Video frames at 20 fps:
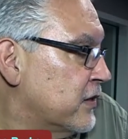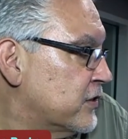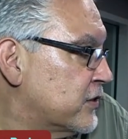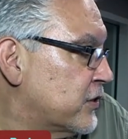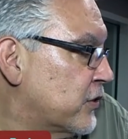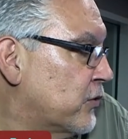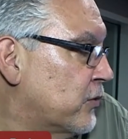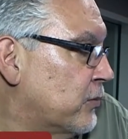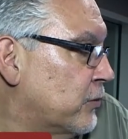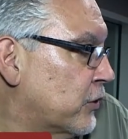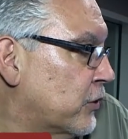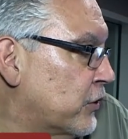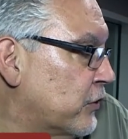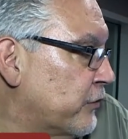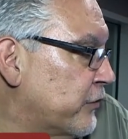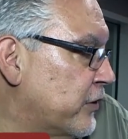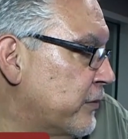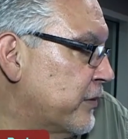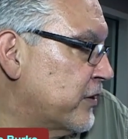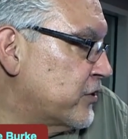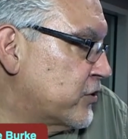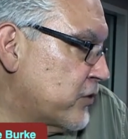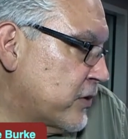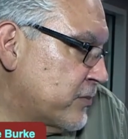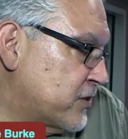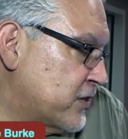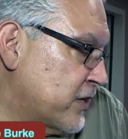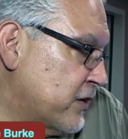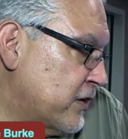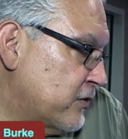So looking over here, make sure
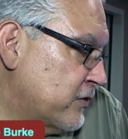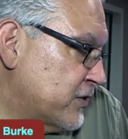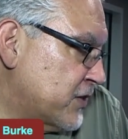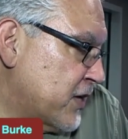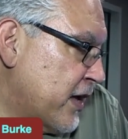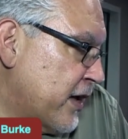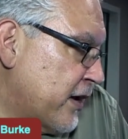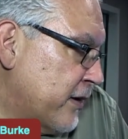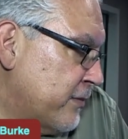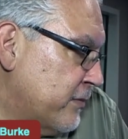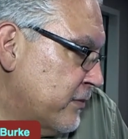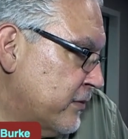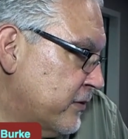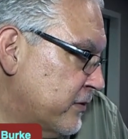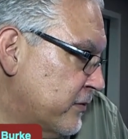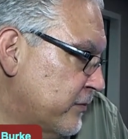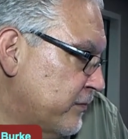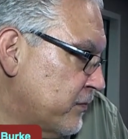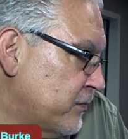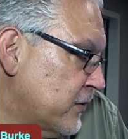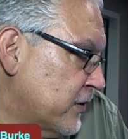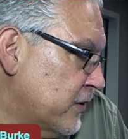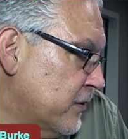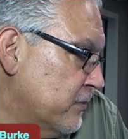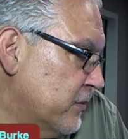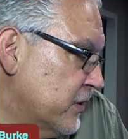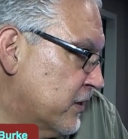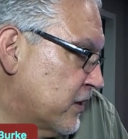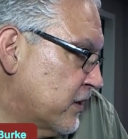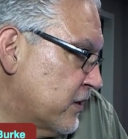I'm staying on time
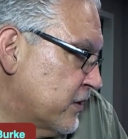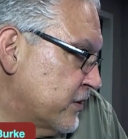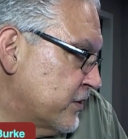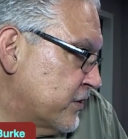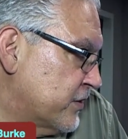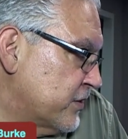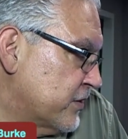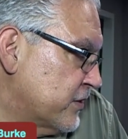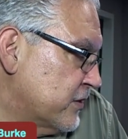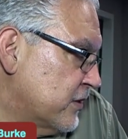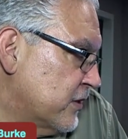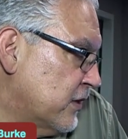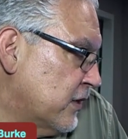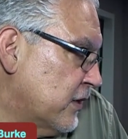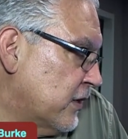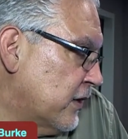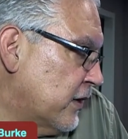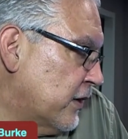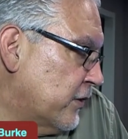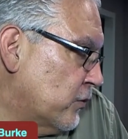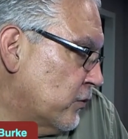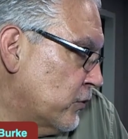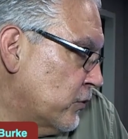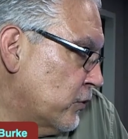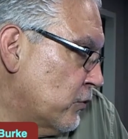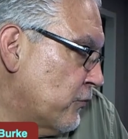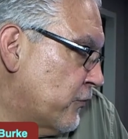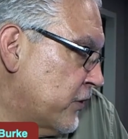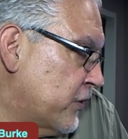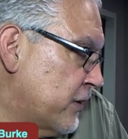because I don't
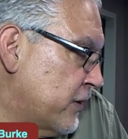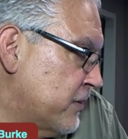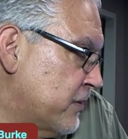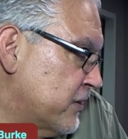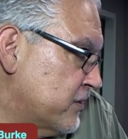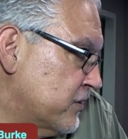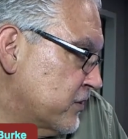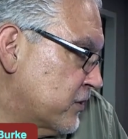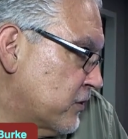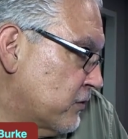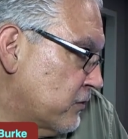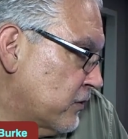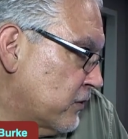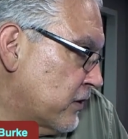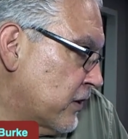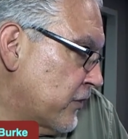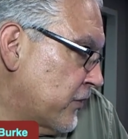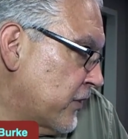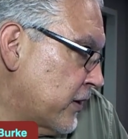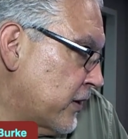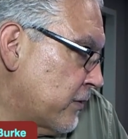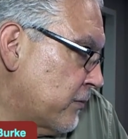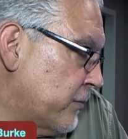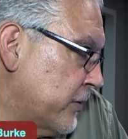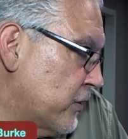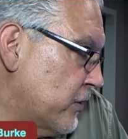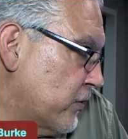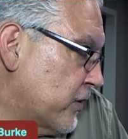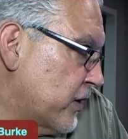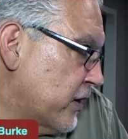want no funny business going on. I think I'll
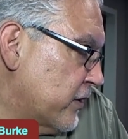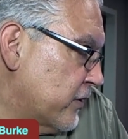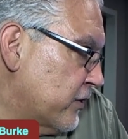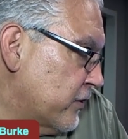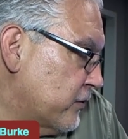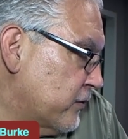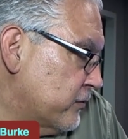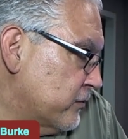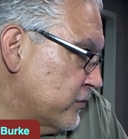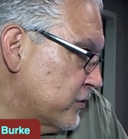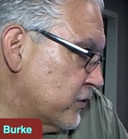be okay though.